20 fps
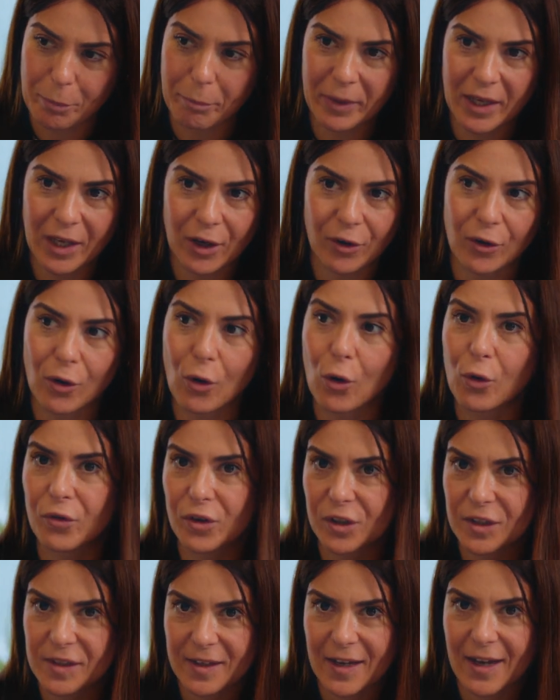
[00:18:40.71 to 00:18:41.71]
mere
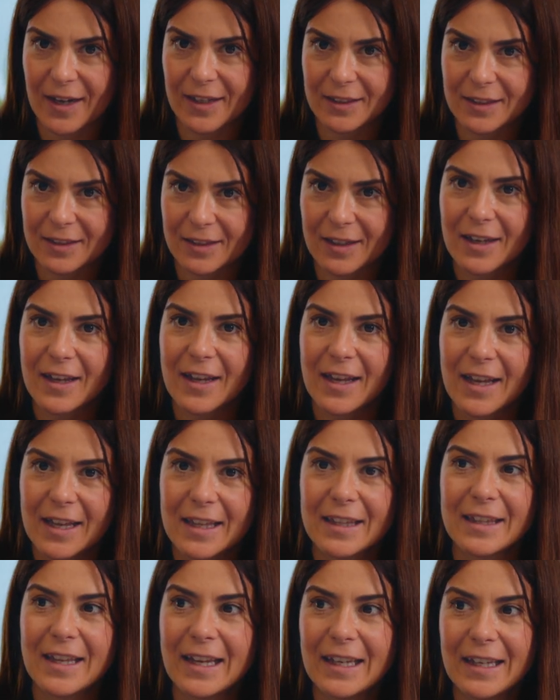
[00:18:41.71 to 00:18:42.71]
oversight.
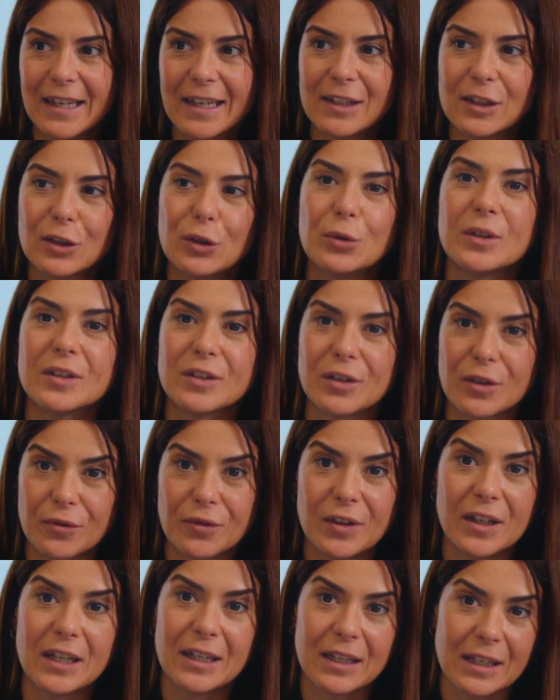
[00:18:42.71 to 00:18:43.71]
They need to
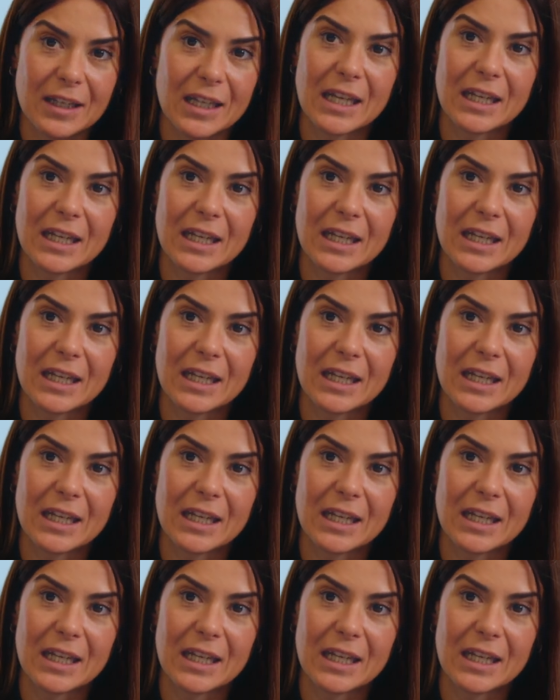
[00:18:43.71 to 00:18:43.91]
intervene.